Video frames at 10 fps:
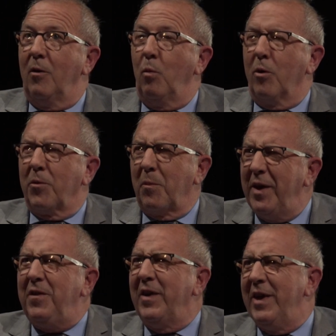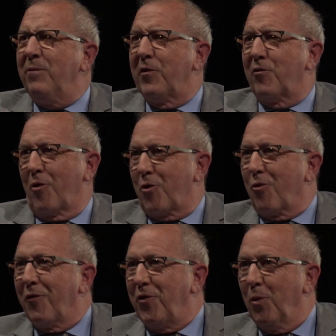where the piece of
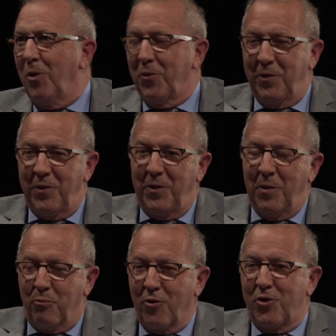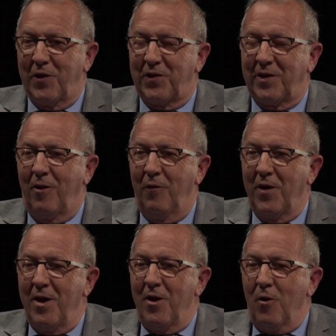infrastructure, if you will, the bridge itself
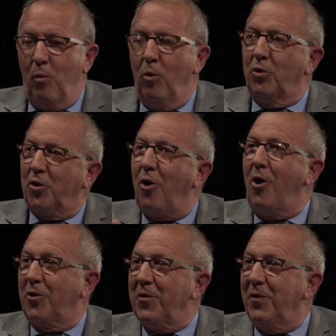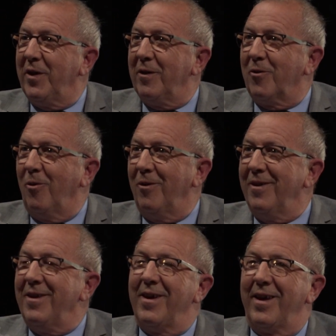will talk to the vehicle
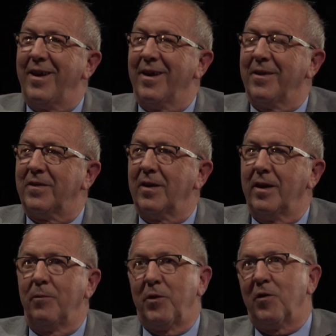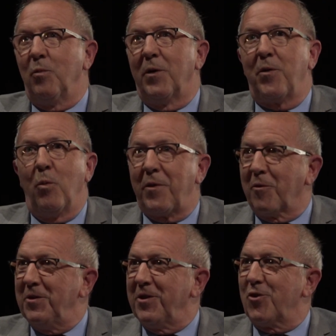and say, this is what the weather
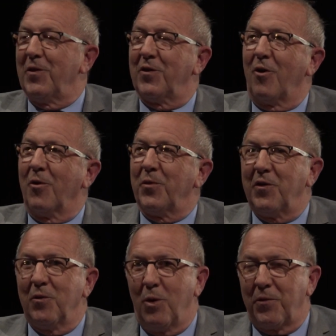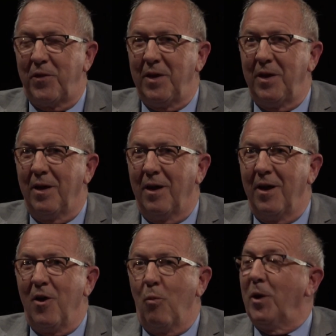conditions are, this is what the
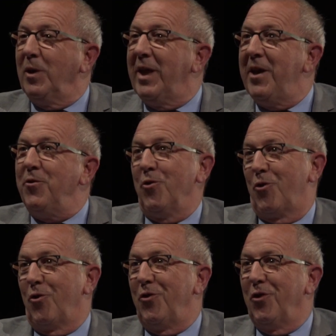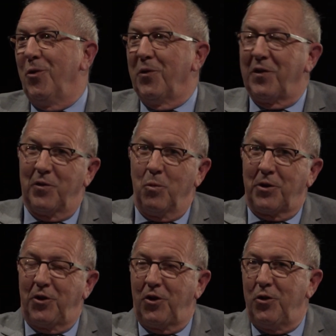what lane you should use, this is
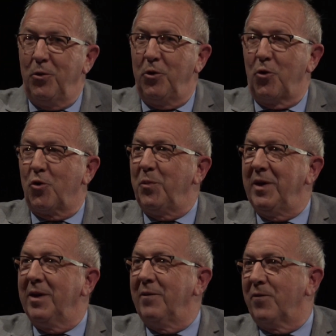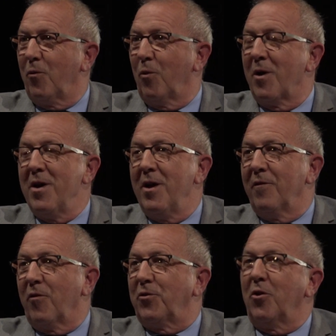what queue you should be in
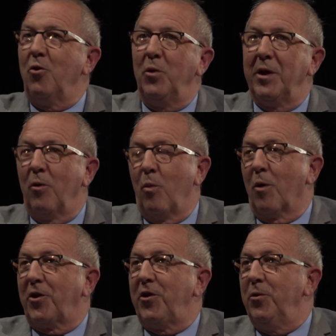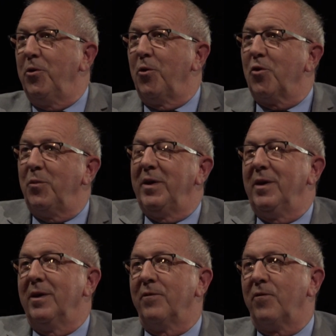for tolling, or what queue you should
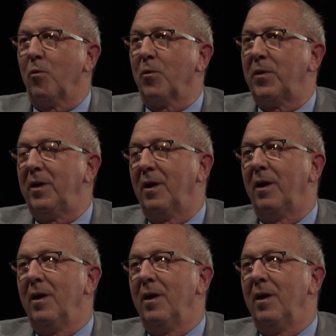be in for the